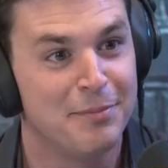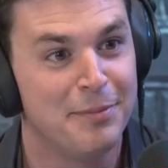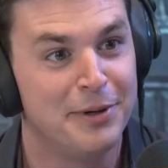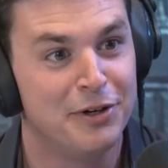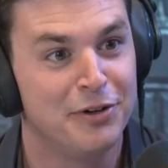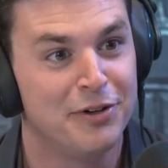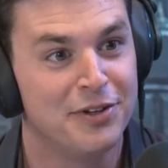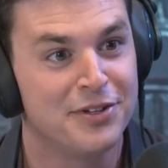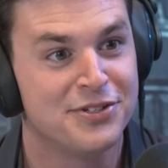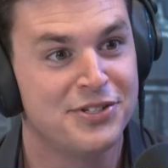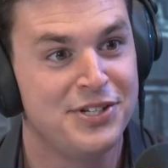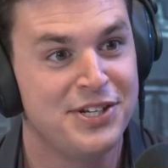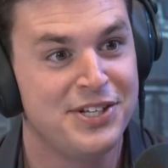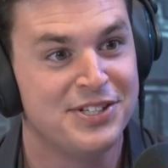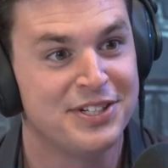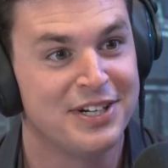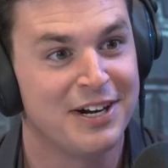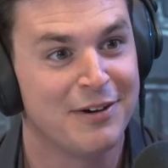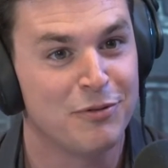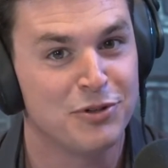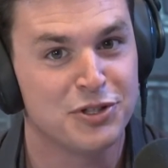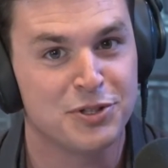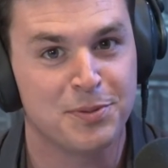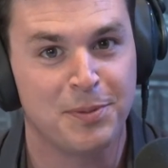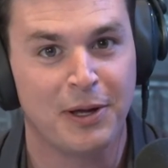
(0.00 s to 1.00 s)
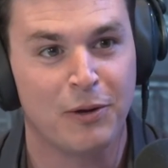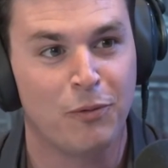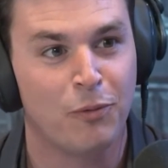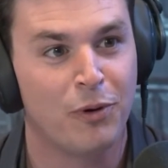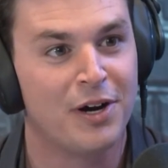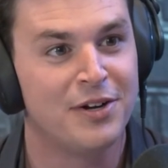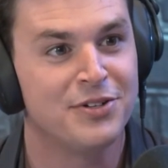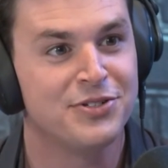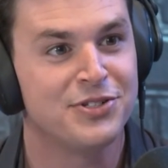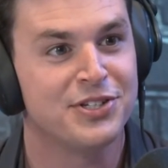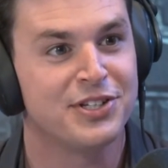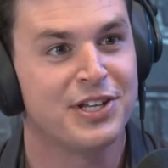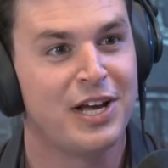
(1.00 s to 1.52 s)
the middle of the season. Everyone's yeah. like,
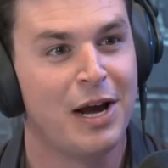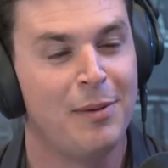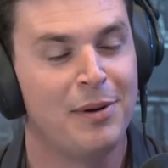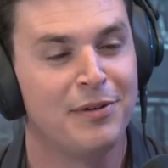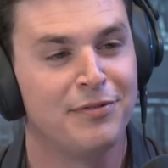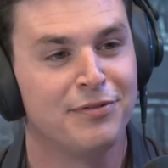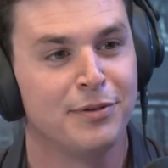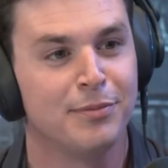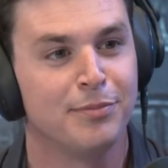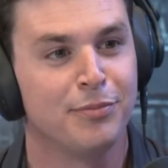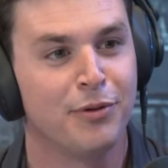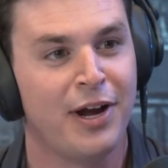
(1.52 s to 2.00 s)
where is this coming from,